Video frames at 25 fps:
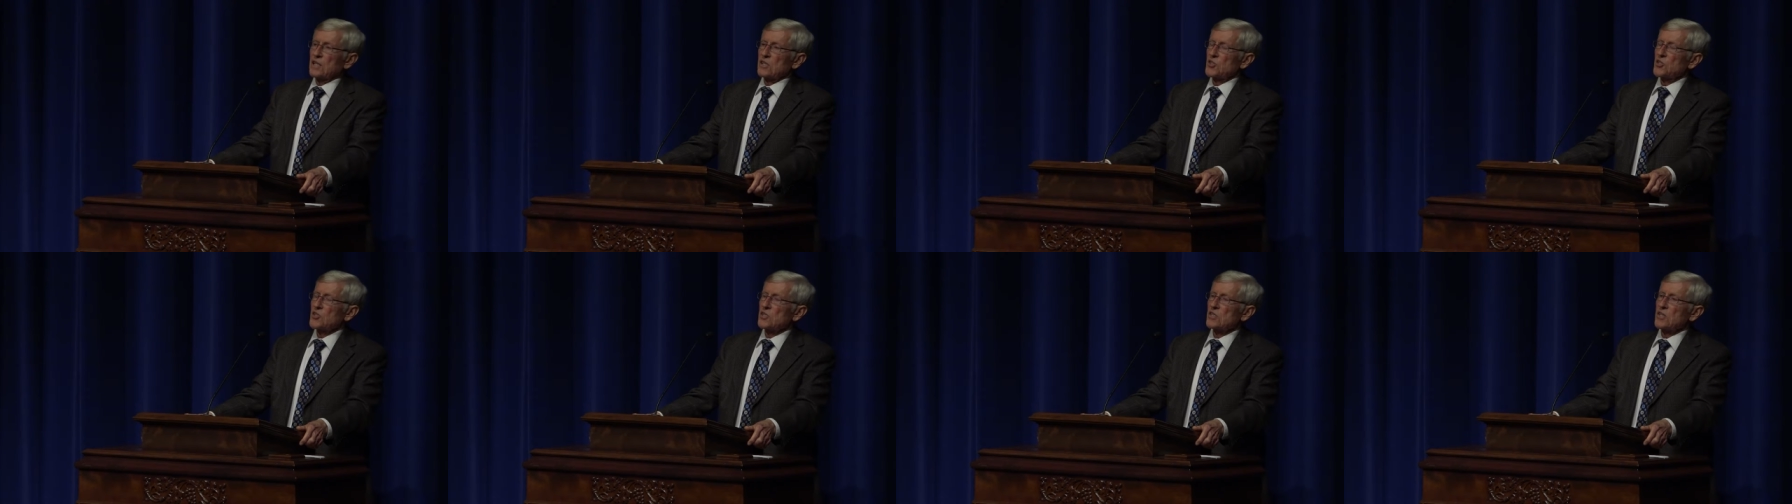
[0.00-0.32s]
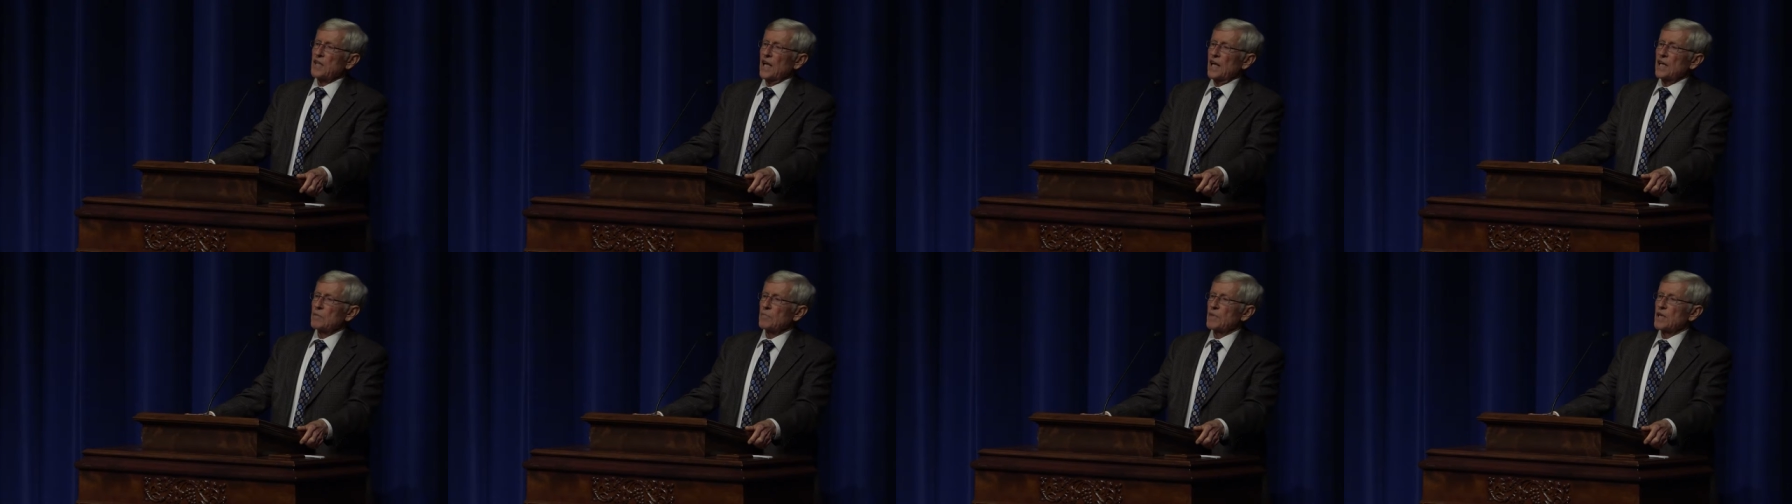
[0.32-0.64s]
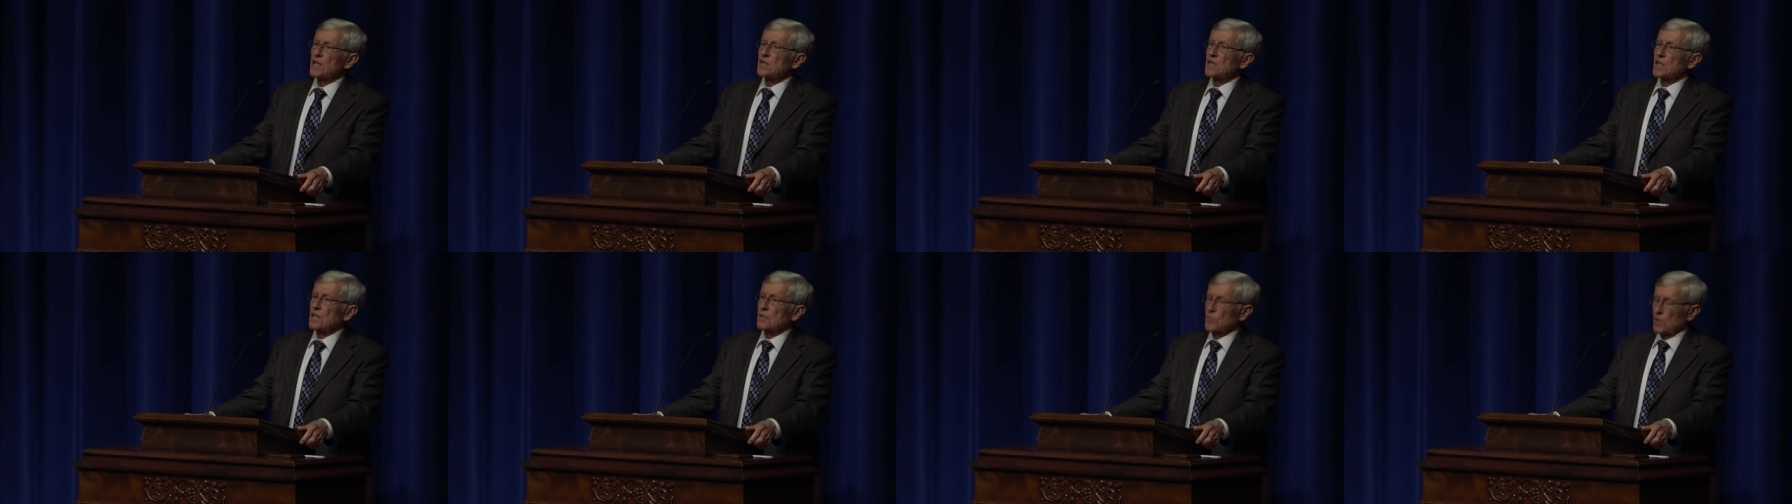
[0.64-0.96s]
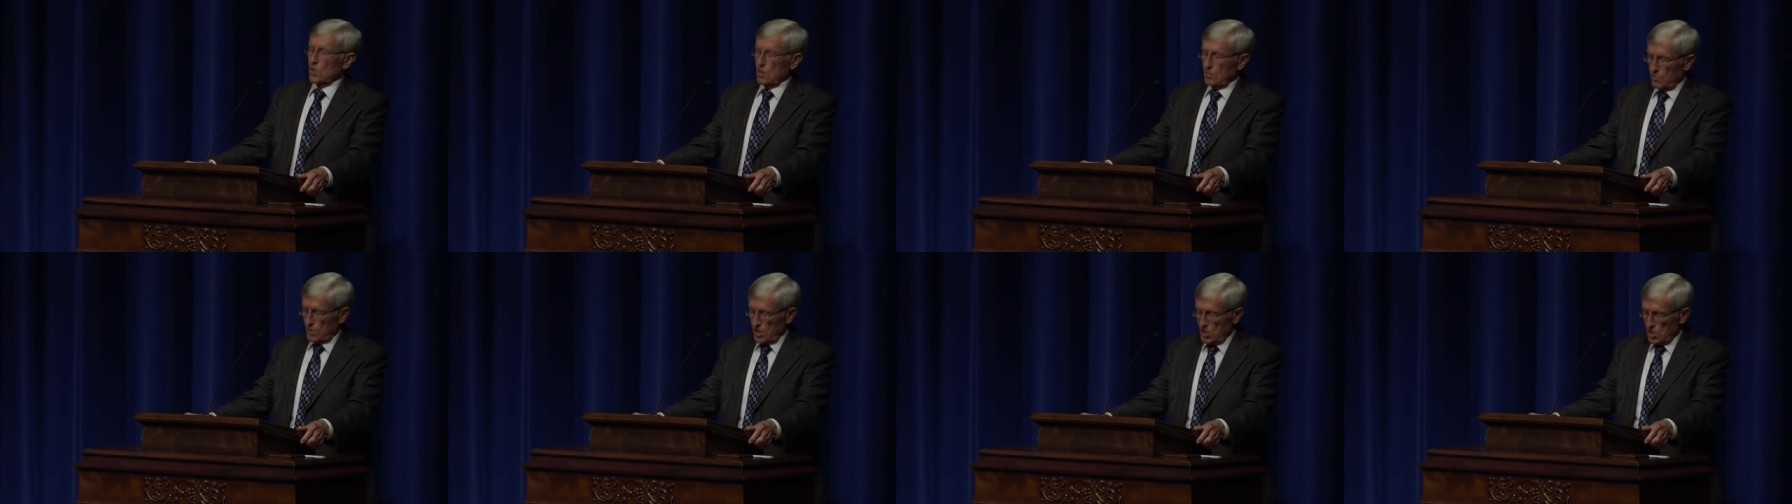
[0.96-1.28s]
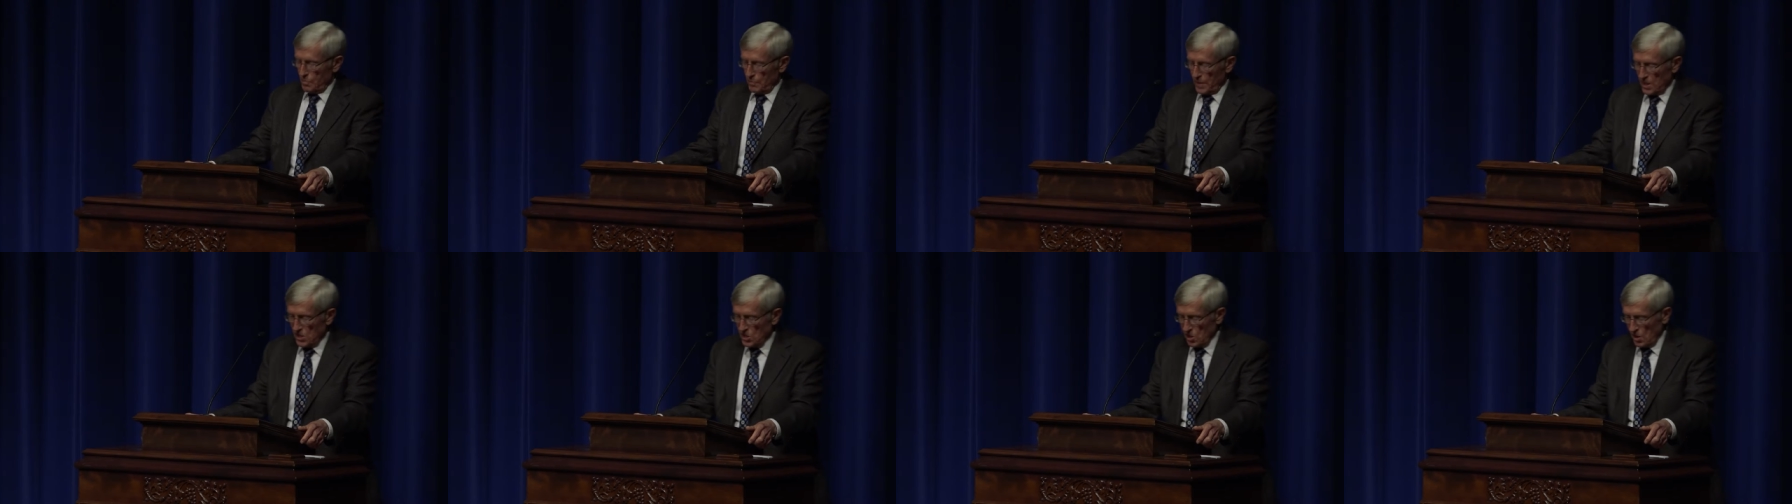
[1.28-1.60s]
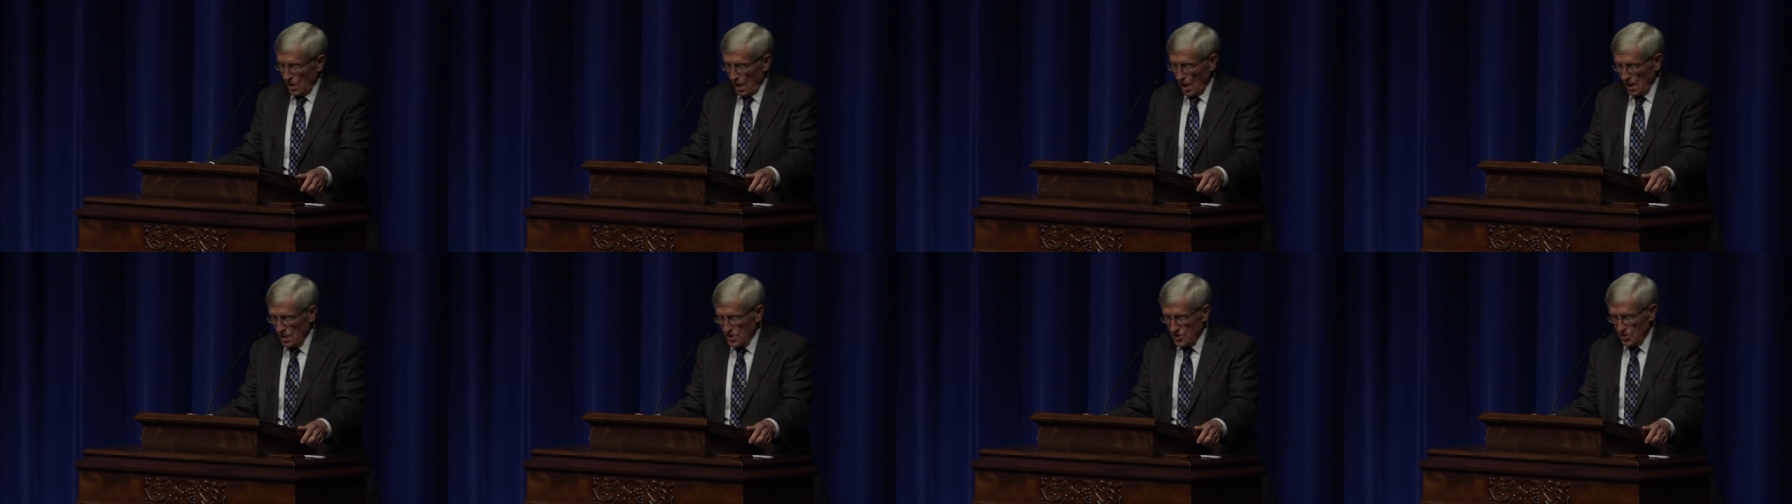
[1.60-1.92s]
the sustainability movement is much
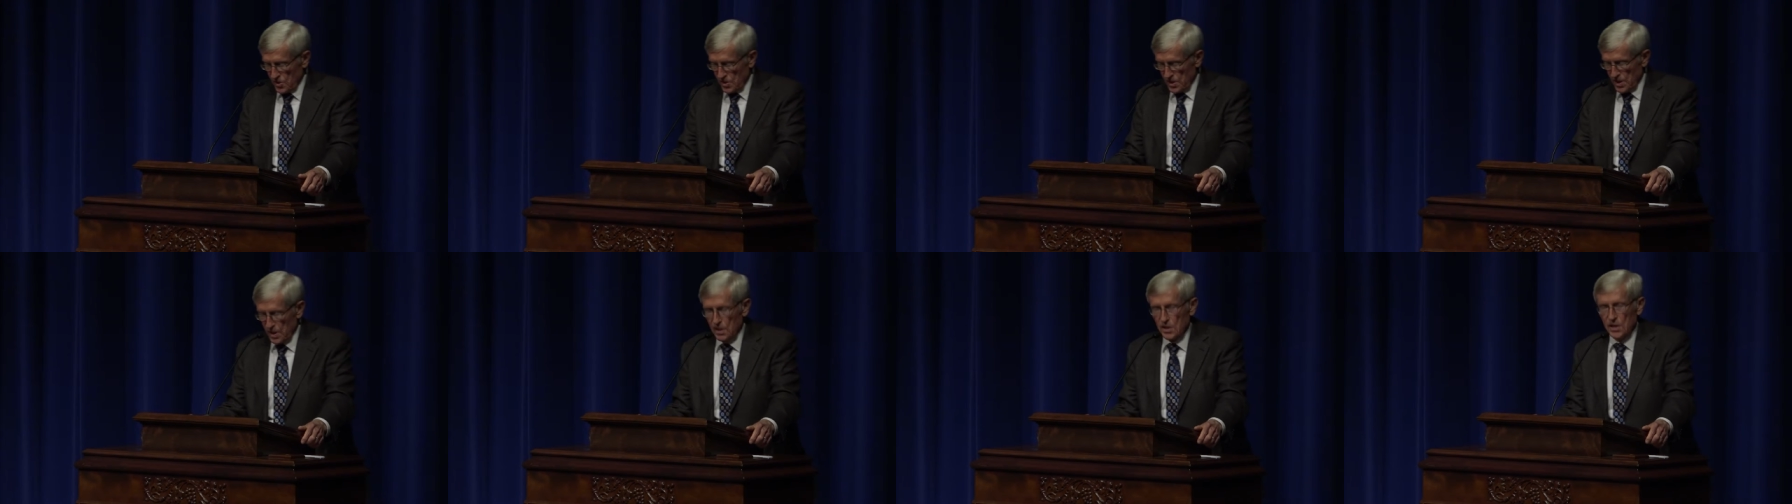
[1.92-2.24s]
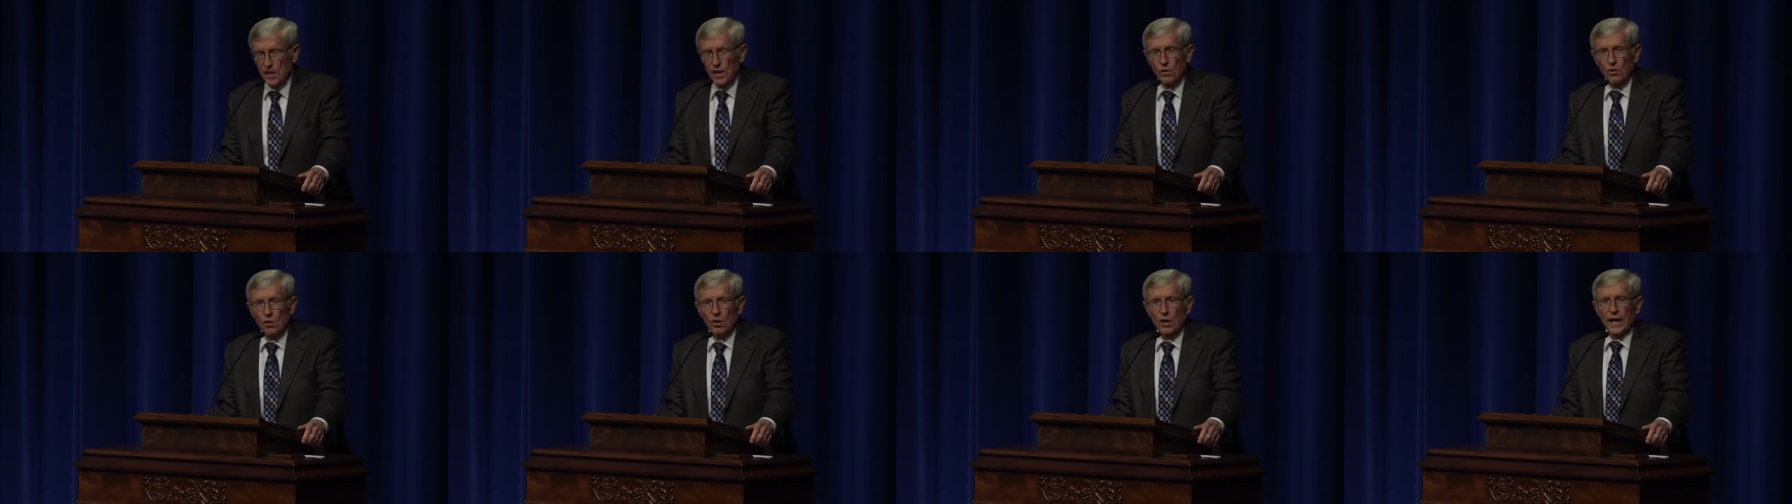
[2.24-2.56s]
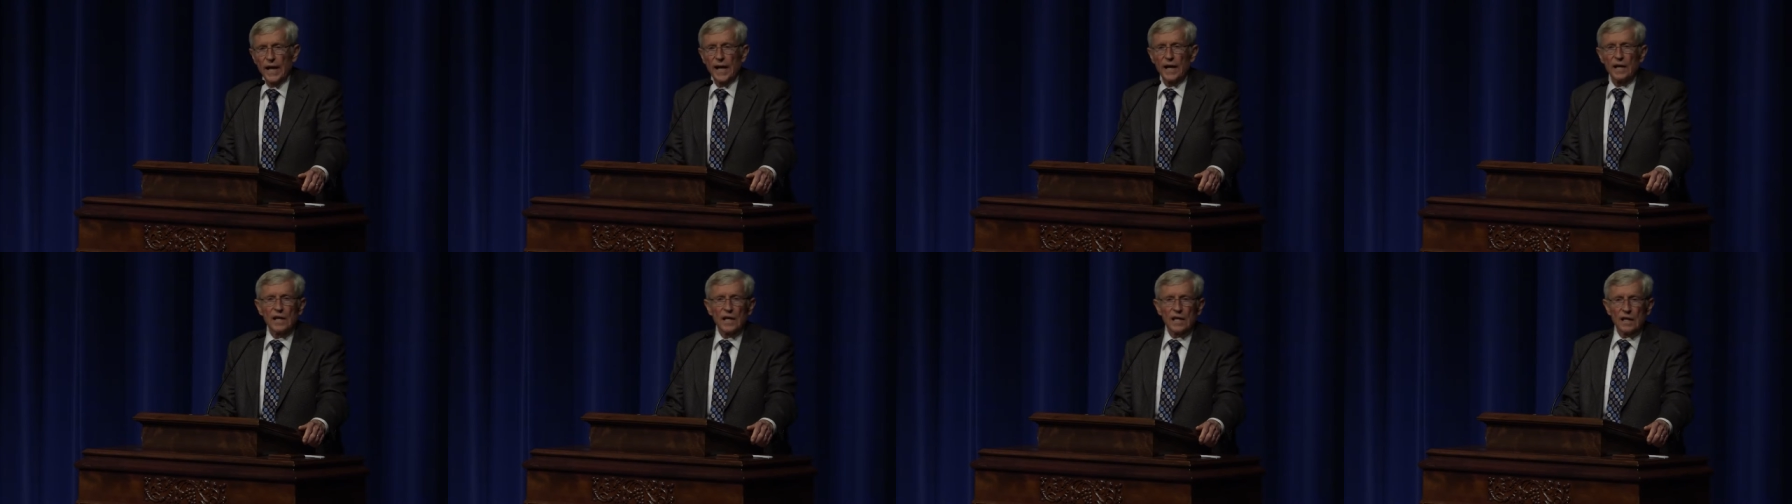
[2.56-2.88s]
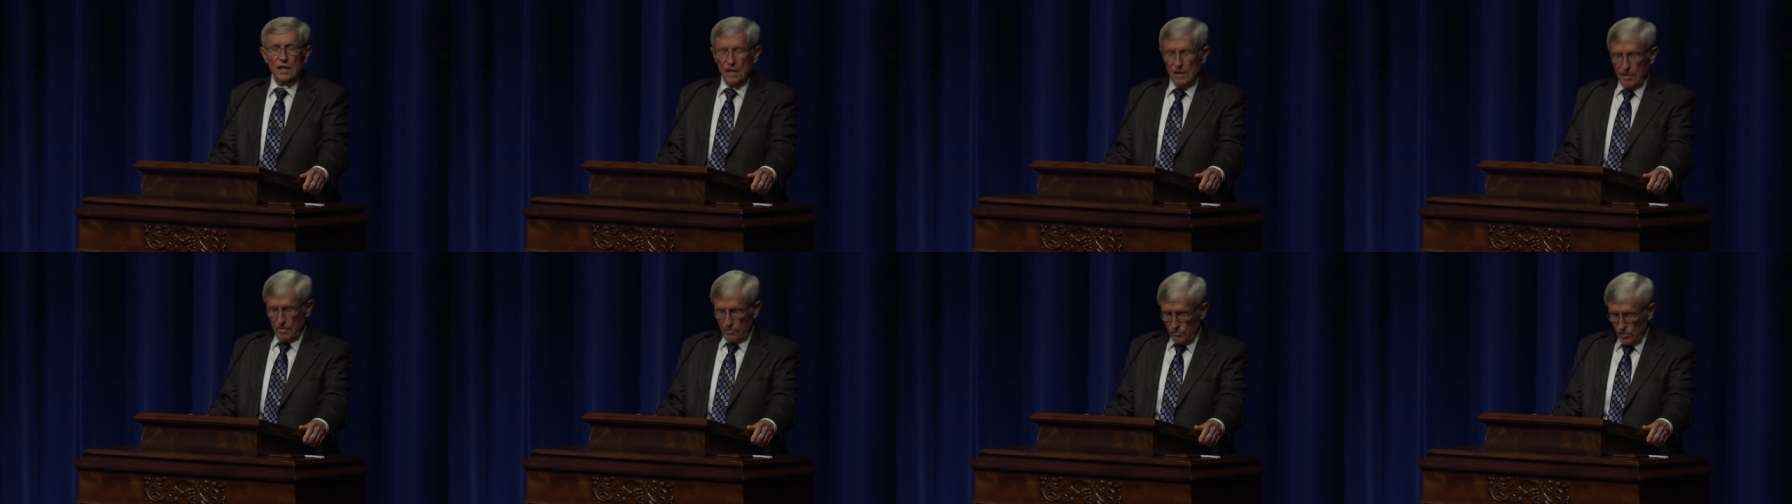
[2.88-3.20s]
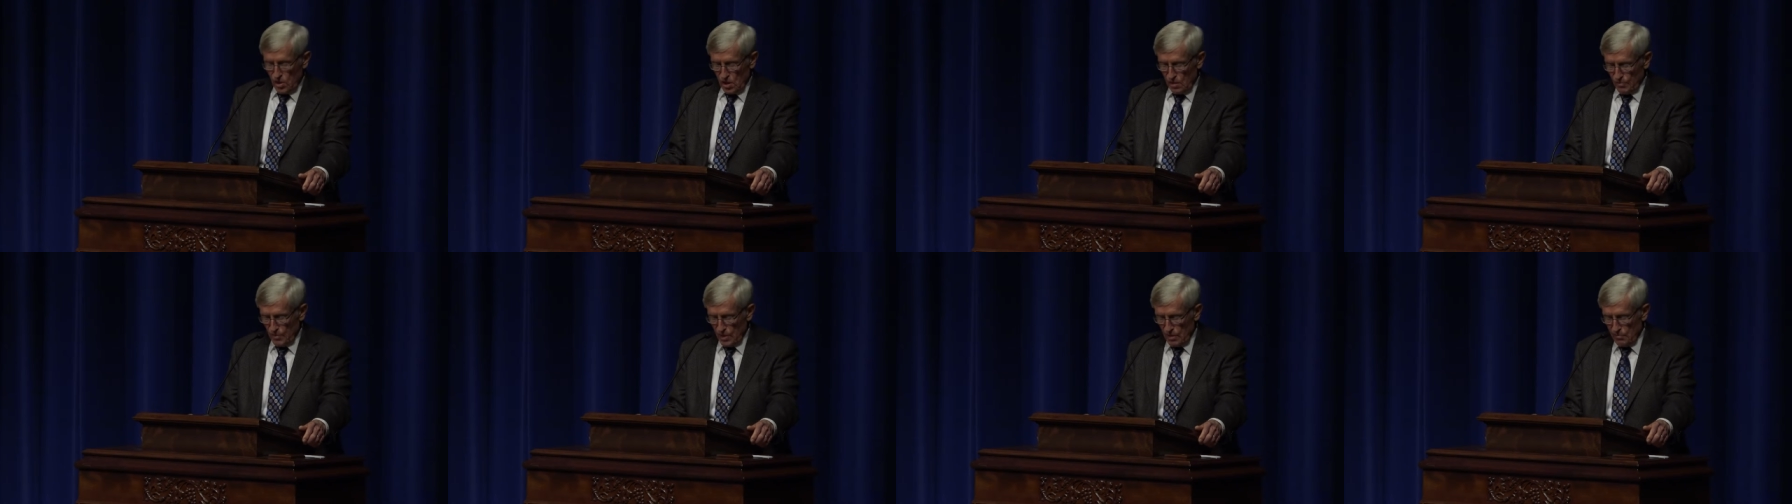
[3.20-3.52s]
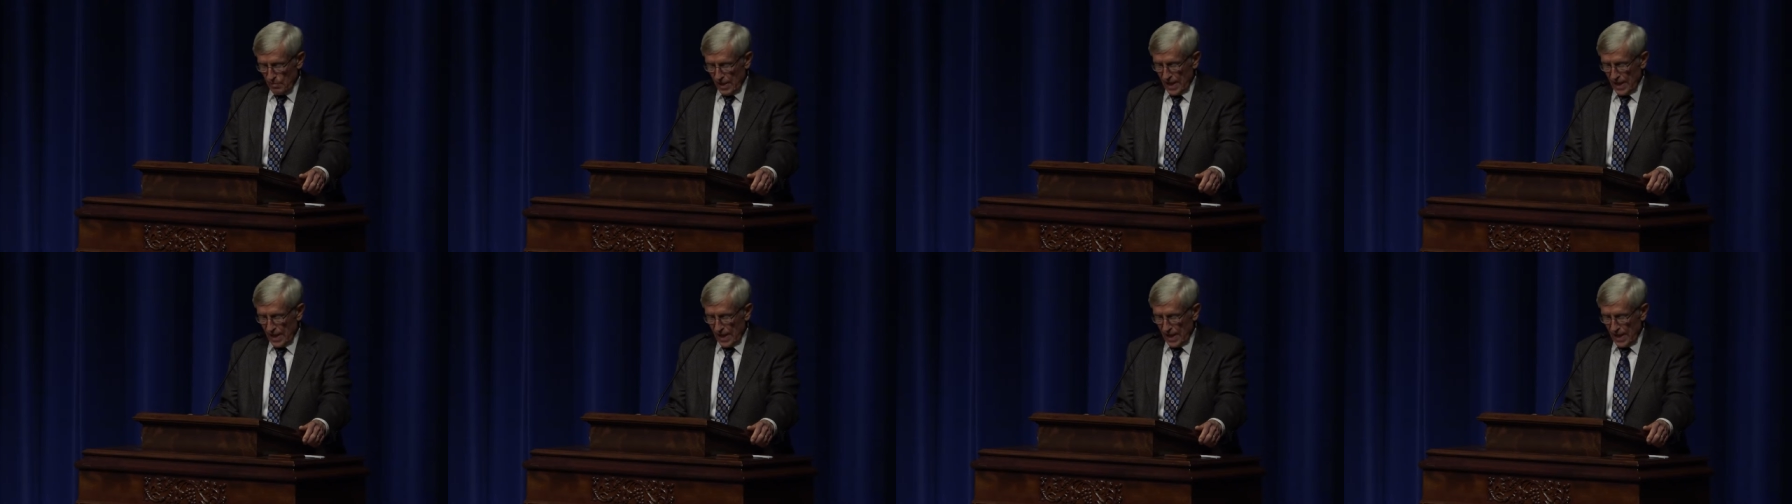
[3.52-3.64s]
larger than the organic movement